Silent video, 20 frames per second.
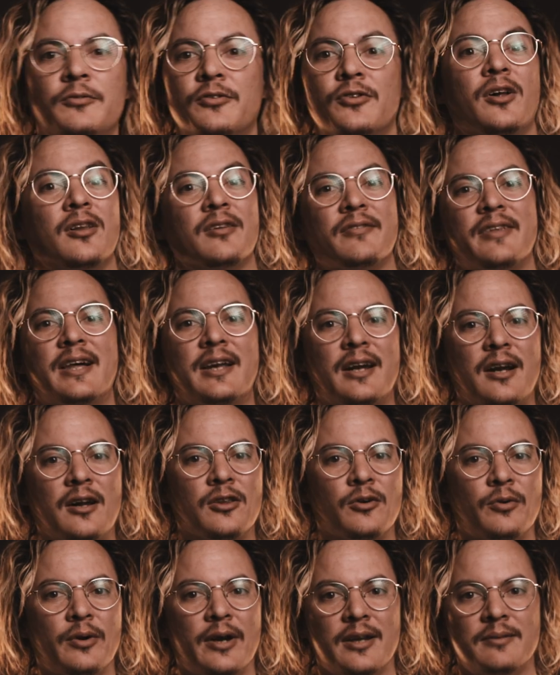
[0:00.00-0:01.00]
With all of that out of
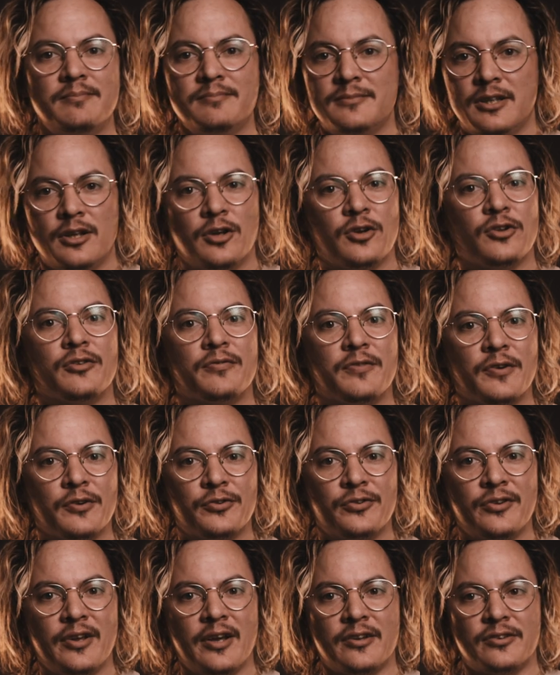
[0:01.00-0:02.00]
the way, here are the
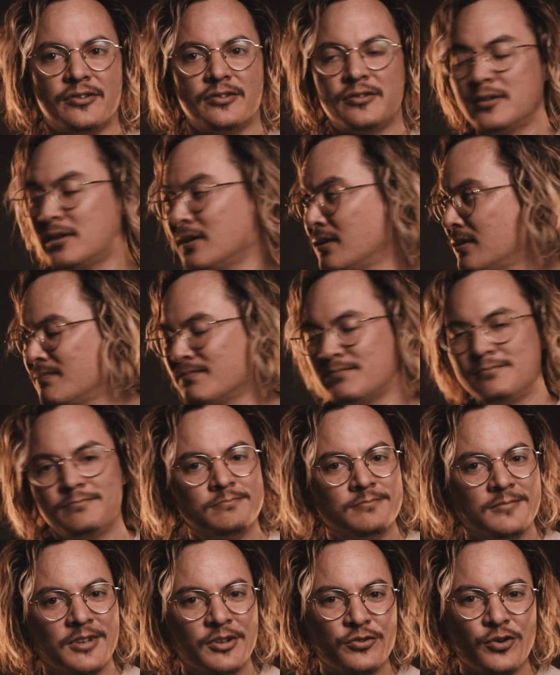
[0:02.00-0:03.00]
first tests.
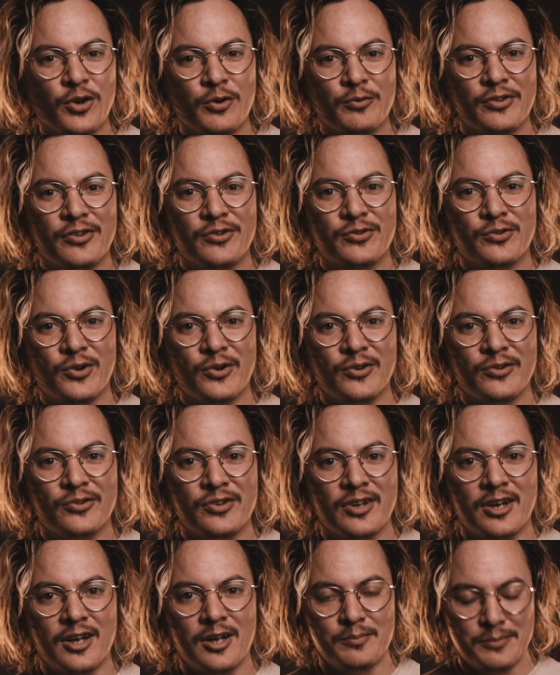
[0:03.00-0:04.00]
Let's start with this current
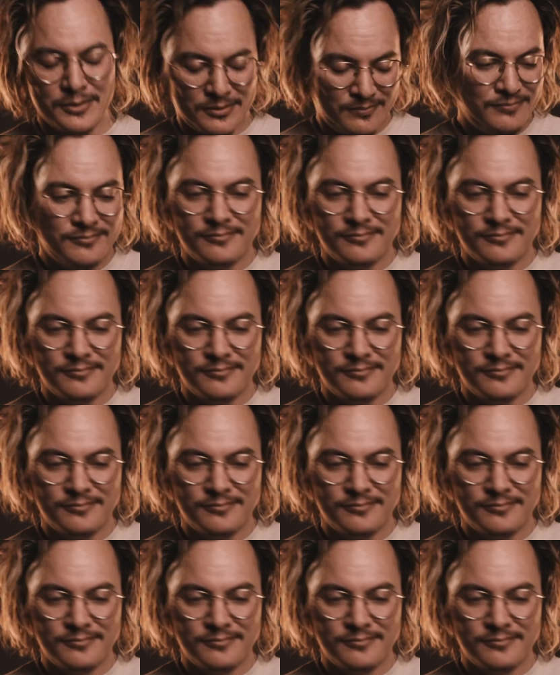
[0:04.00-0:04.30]
setup.